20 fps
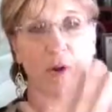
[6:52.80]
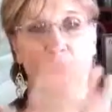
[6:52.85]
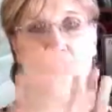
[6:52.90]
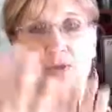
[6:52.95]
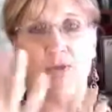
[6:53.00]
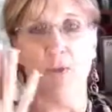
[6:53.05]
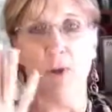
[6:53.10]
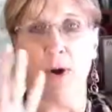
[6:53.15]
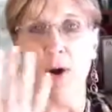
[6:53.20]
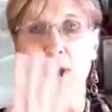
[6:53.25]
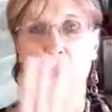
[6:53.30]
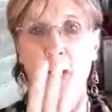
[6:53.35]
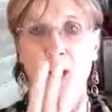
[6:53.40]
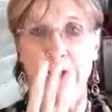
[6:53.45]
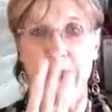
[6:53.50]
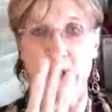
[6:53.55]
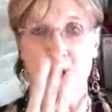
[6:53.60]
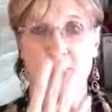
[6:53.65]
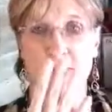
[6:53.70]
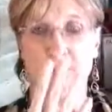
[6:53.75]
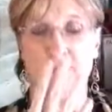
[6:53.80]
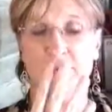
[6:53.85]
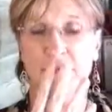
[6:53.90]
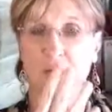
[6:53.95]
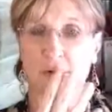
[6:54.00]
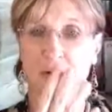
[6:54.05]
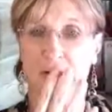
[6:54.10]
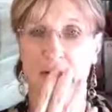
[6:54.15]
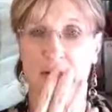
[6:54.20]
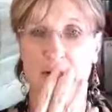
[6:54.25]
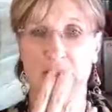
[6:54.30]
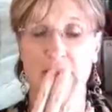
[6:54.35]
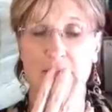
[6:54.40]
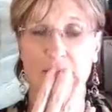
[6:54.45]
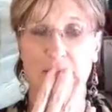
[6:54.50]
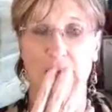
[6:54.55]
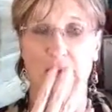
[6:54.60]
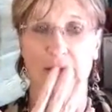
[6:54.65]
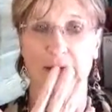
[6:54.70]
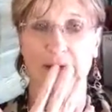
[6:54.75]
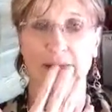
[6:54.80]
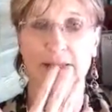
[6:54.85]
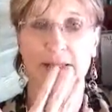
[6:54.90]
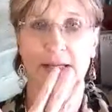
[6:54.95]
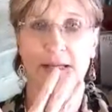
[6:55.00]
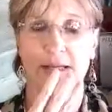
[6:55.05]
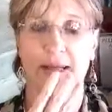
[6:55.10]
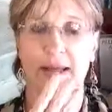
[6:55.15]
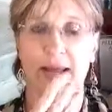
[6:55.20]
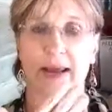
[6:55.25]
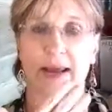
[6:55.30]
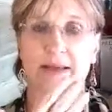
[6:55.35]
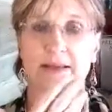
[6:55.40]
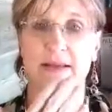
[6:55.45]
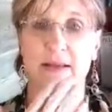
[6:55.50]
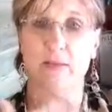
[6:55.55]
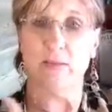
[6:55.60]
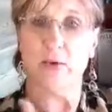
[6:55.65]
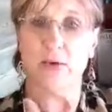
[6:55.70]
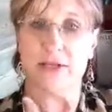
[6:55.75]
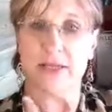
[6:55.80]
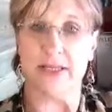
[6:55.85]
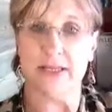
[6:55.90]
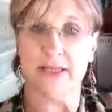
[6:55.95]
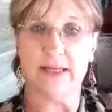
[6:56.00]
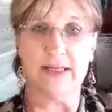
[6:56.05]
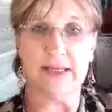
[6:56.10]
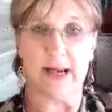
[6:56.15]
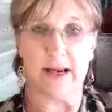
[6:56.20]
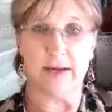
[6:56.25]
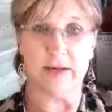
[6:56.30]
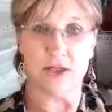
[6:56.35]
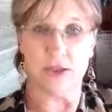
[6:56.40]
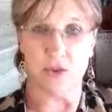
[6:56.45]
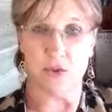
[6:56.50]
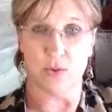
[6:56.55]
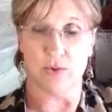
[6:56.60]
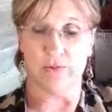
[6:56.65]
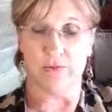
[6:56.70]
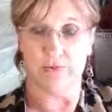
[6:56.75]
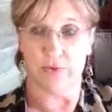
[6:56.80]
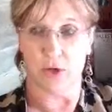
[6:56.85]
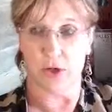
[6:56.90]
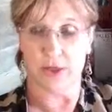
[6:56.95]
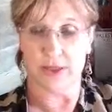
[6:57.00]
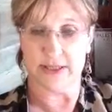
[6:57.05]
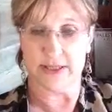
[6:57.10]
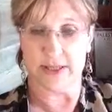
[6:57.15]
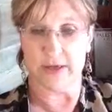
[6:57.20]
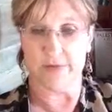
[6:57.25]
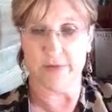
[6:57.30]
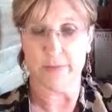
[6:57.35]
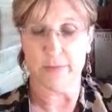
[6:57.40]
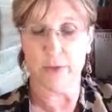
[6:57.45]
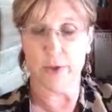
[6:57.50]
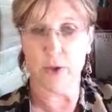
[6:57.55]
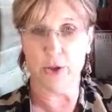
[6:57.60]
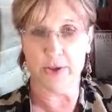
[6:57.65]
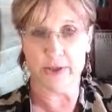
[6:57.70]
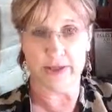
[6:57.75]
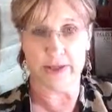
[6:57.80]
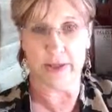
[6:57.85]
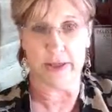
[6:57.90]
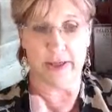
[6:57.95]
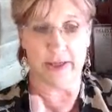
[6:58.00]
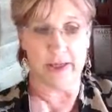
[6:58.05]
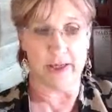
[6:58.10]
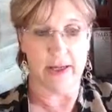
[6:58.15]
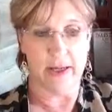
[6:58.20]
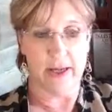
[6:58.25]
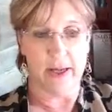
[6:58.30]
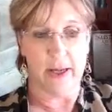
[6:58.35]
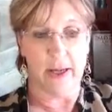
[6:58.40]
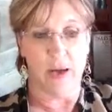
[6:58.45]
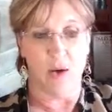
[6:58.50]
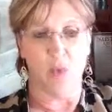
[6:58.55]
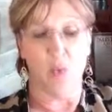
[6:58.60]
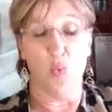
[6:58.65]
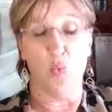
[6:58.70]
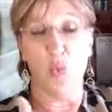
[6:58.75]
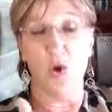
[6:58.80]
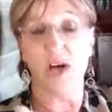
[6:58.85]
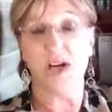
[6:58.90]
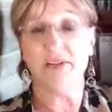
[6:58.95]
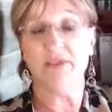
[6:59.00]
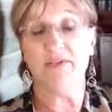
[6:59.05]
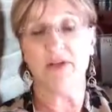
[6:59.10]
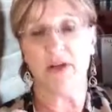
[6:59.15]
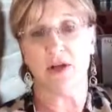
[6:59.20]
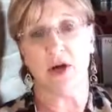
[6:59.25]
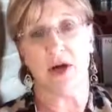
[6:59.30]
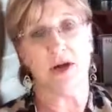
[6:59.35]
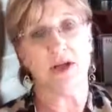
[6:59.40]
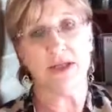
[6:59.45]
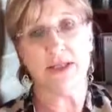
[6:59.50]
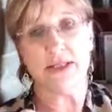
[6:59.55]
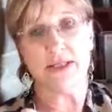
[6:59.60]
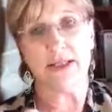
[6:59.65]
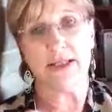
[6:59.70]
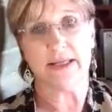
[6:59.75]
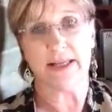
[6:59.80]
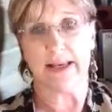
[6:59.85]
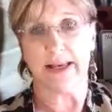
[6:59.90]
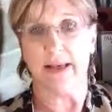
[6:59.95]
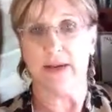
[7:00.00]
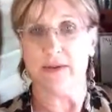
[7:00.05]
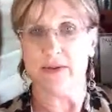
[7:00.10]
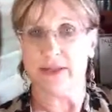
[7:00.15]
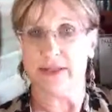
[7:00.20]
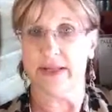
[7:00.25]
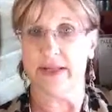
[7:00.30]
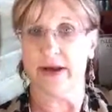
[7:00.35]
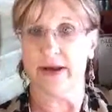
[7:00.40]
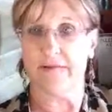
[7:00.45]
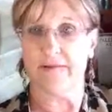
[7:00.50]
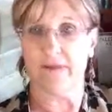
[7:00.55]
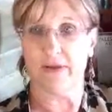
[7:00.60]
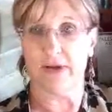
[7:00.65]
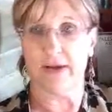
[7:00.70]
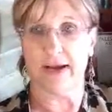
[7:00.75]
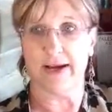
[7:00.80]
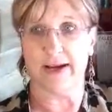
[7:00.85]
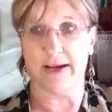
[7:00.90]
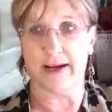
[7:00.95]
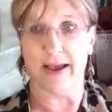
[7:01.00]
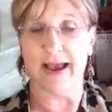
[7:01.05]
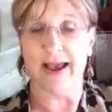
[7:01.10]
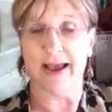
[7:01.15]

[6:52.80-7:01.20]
for Ardios and for the end in mind. And then we're sitting down to do it for ourselves personally. One of the largest accounts that I feel like I